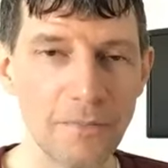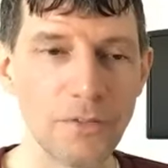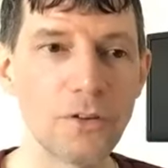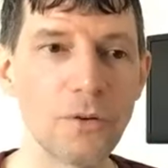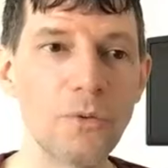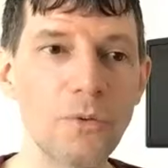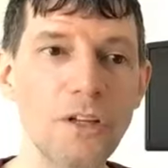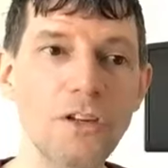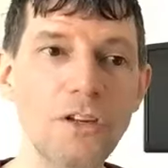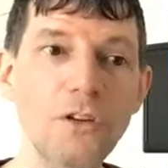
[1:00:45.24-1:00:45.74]

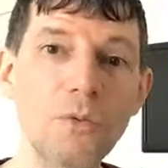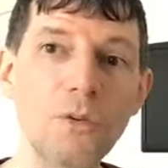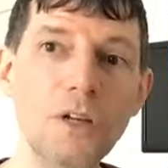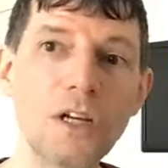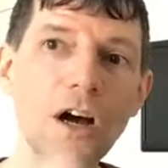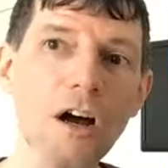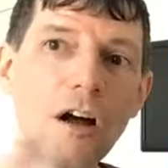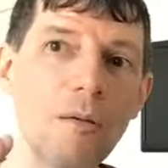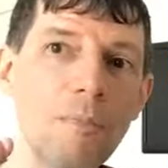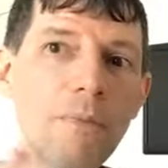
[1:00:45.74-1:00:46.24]
So when you
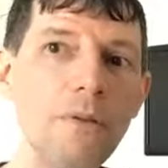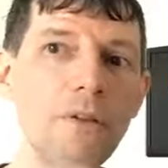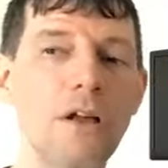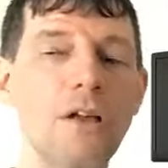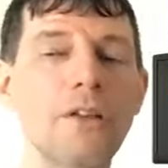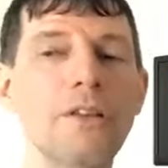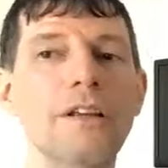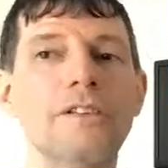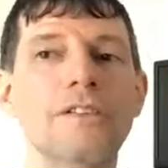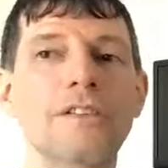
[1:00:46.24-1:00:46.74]
couple
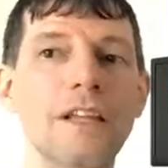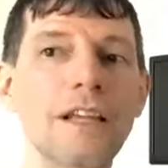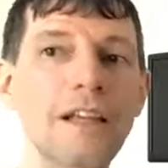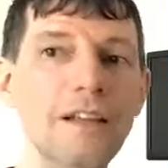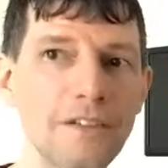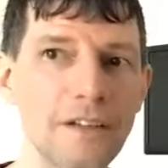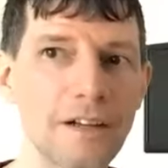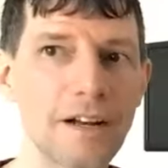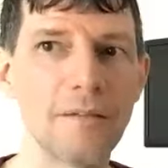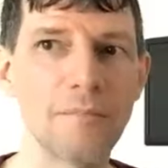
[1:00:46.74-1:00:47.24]
all these
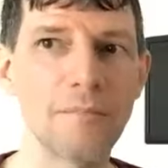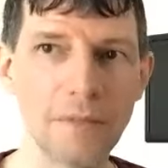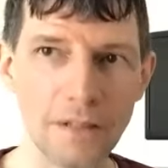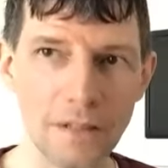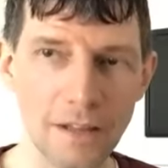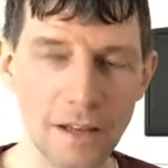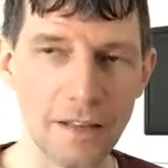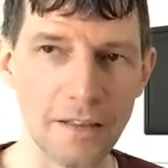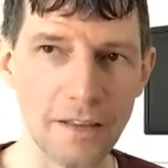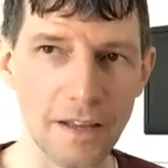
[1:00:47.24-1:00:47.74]
things that I've
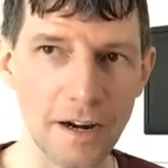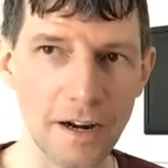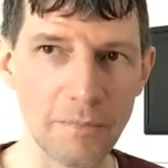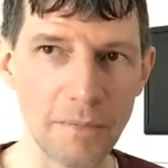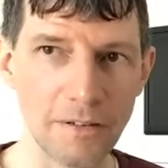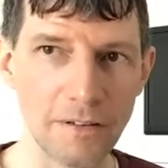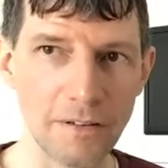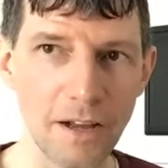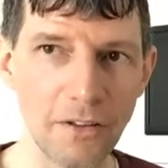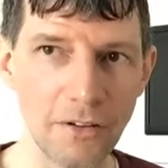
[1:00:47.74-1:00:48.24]
been that I've
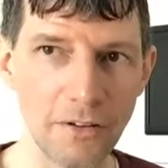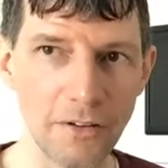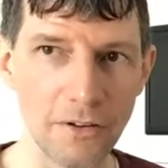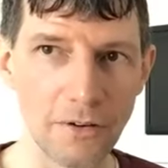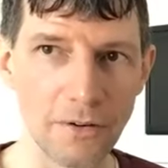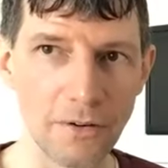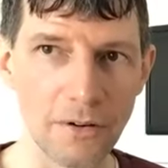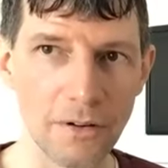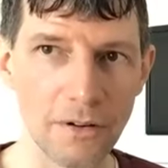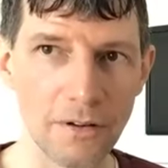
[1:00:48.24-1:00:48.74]
been telling
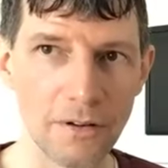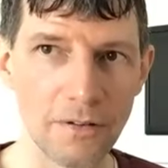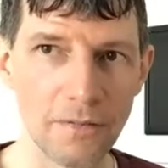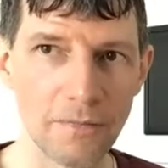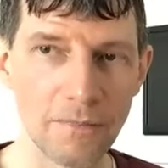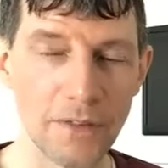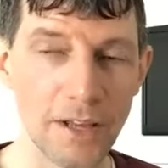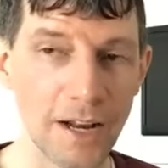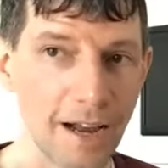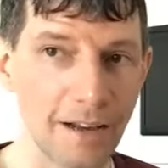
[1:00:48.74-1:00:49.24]
you,
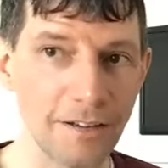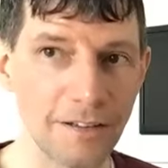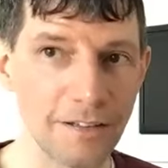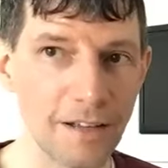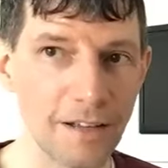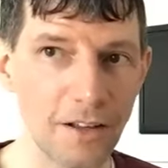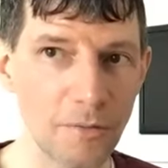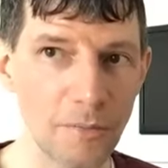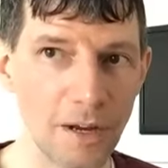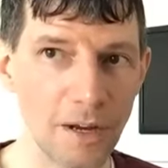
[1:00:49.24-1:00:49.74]
that I
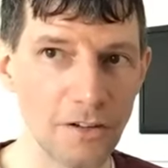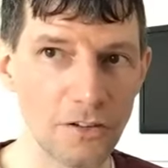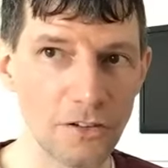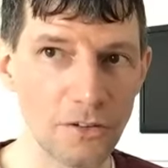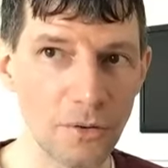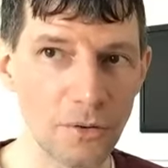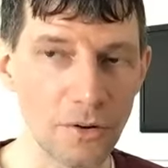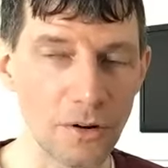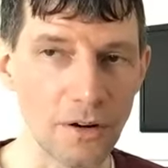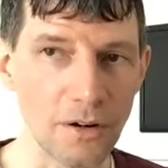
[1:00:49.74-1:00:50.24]
sell in my
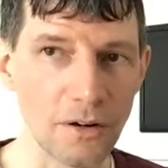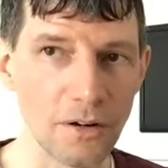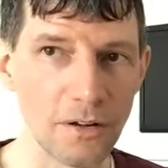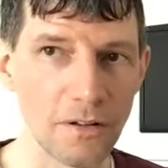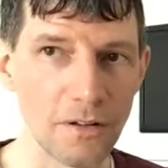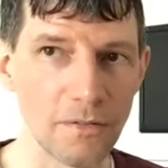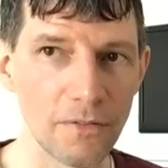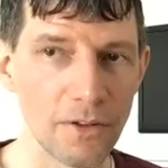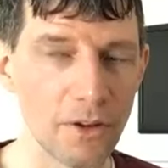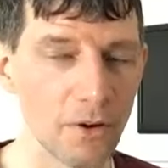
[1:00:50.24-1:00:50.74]
store,
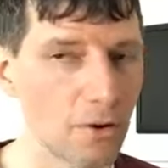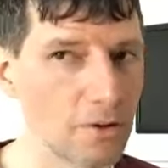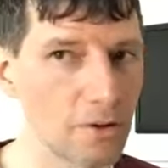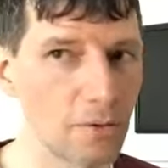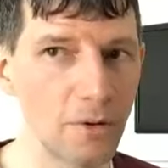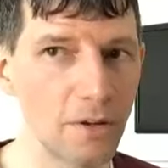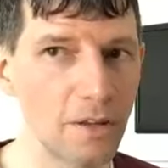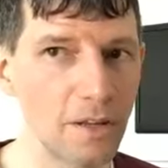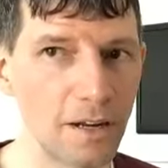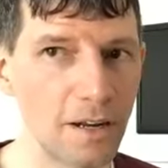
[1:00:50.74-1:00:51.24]
the
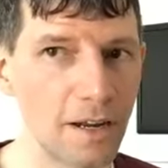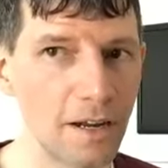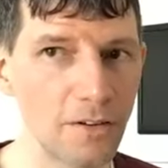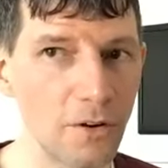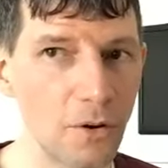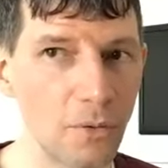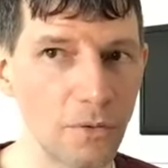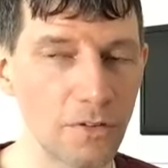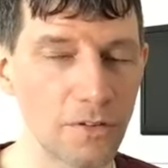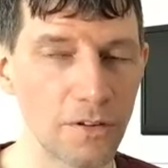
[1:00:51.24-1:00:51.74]
only one that I
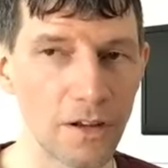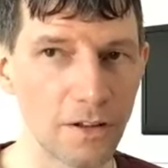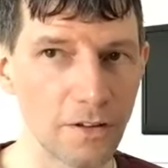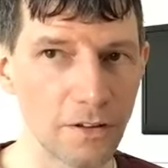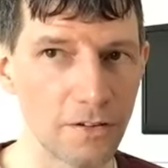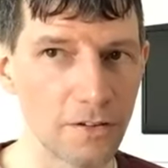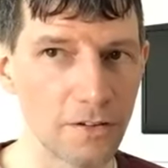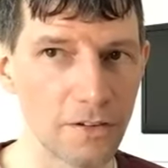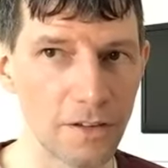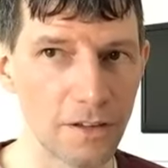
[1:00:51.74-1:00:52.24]
don't
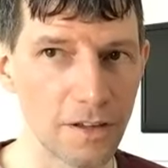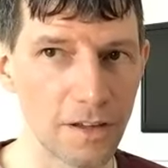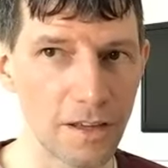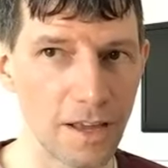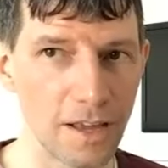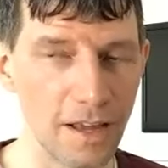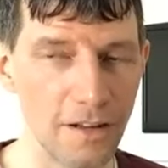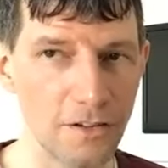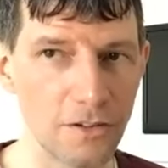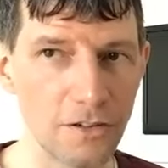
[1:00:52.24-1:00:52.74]
sell is the
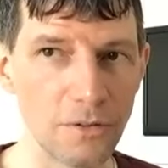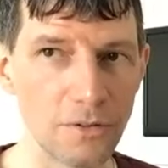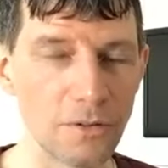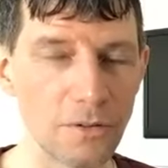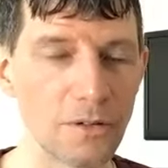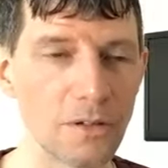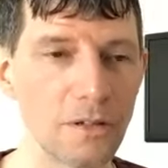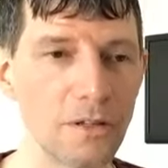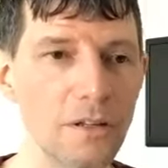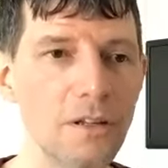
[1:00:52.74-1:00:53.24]
K2.
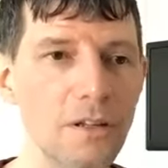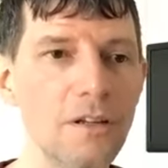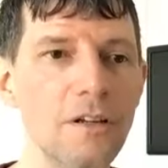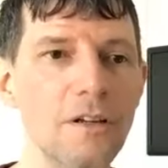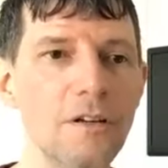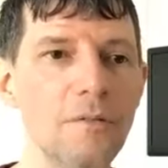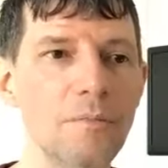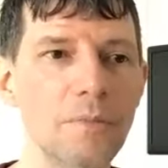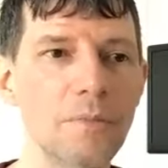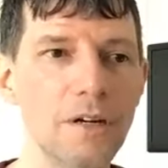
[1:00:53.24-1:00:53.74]

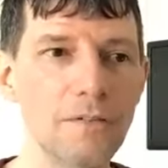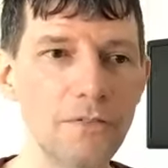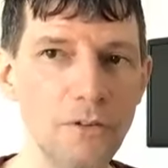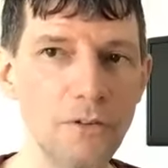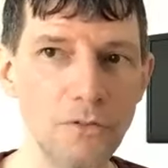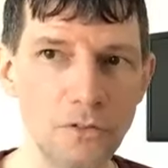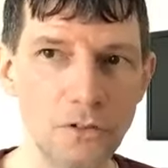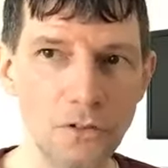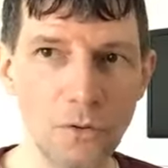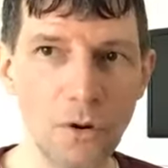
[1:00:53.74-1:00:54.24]
But if
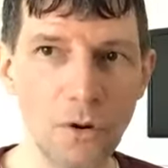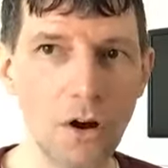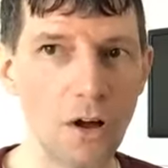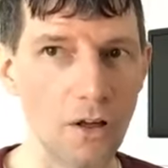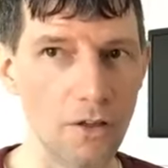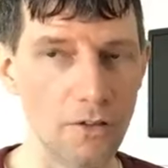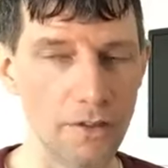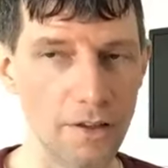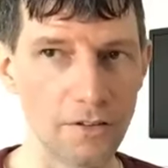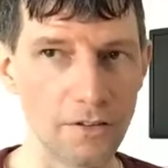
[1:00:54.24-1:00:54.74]
you do
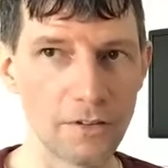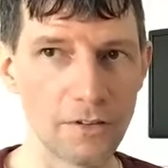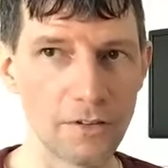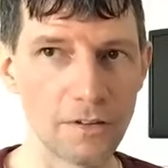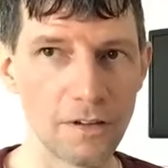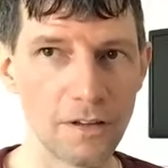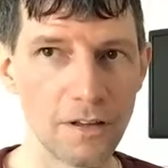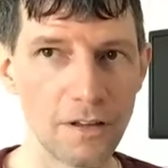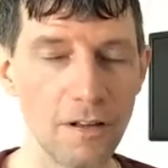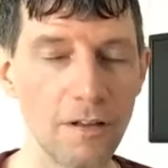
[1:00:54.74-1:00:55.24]
all
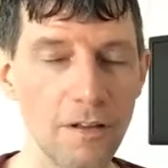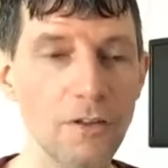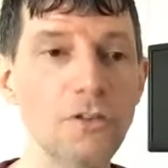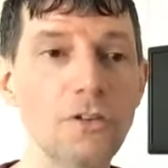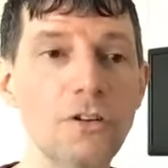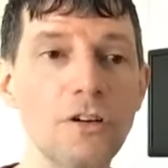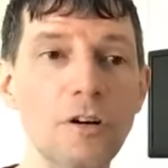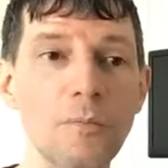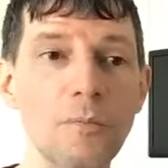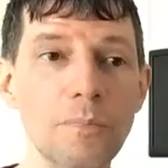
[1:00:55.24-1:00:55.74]
this,
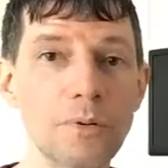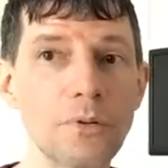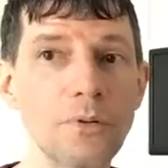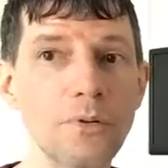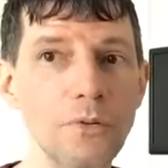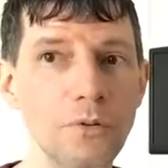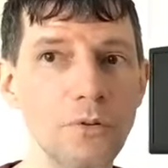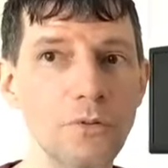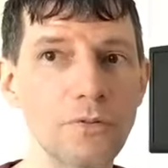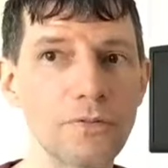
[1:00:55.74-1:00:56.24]
you're going to
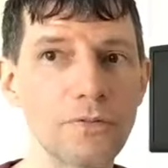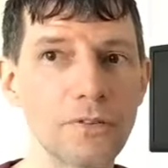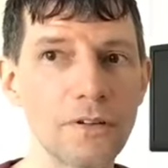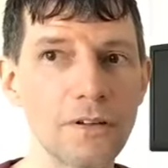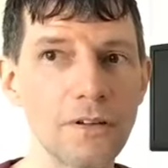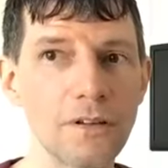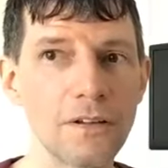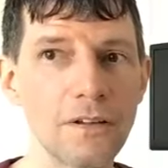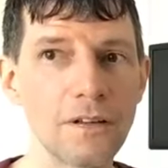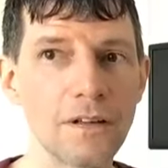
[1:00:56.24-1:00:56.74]
improve
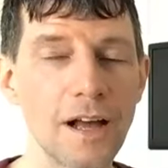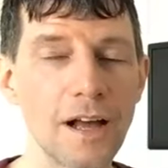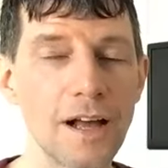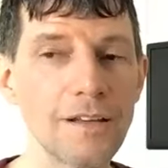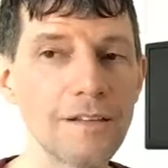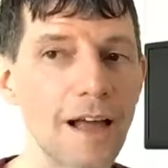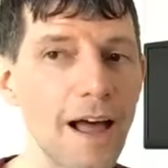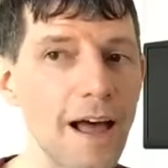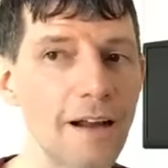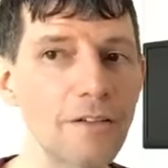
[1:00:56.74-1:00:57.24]
a
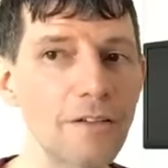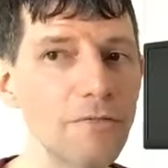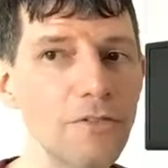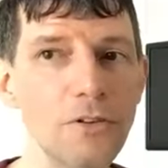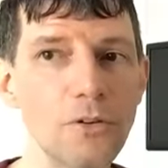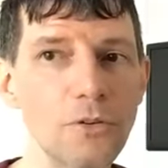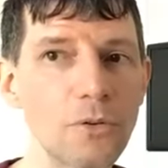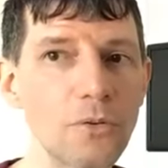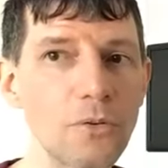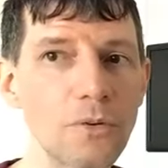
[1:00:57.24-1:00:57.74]
lot of
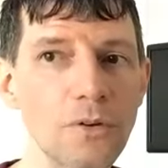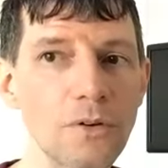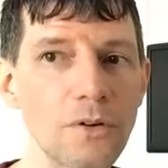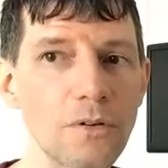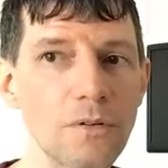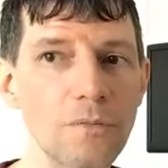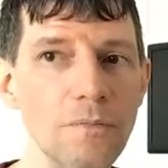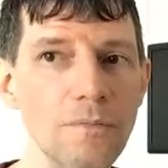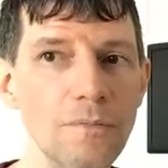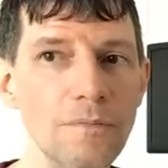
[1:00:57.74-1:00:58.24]

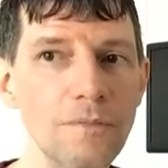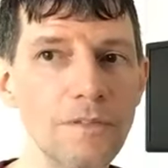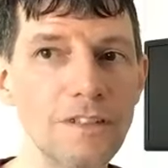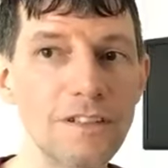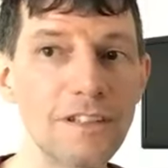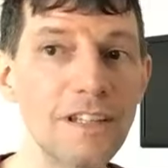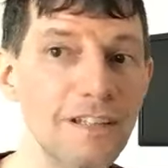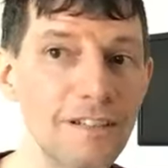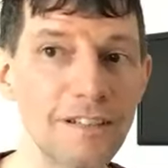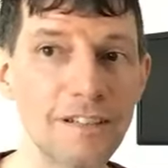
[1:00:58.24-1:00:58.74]
your
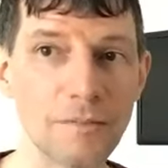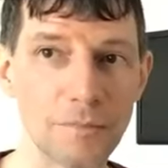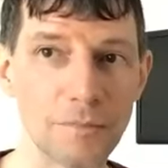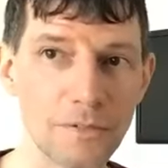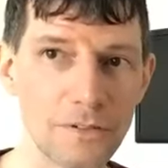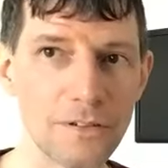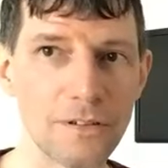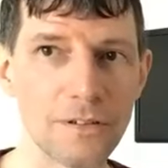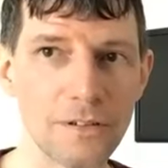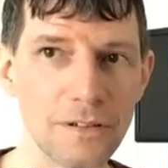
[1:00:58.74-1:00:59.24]

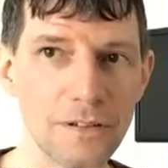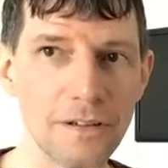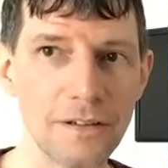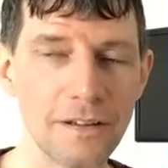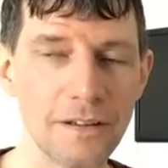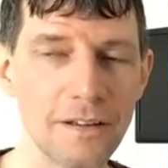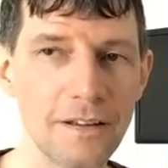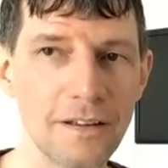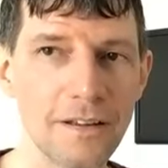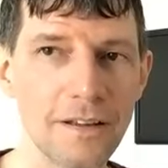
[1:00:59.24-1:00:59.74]
systems.
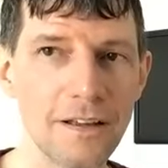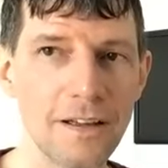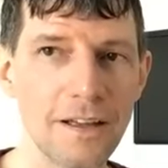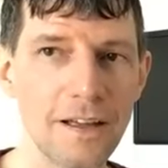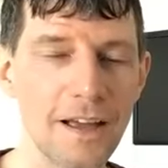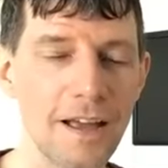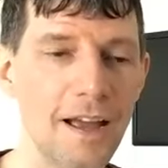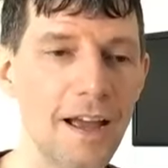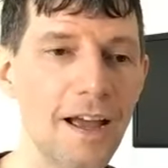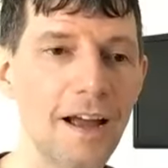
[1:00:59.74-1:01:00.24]

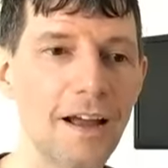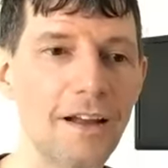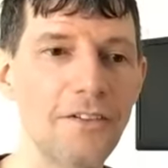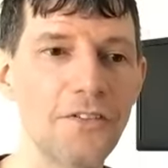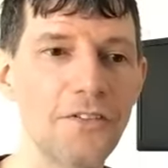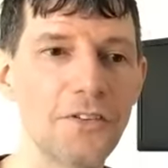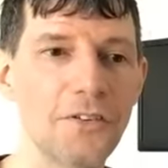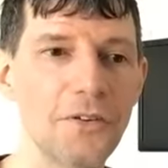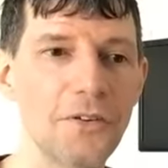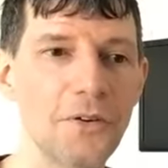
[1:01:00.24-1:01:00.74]

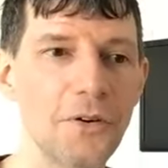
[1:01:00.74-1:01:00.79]
And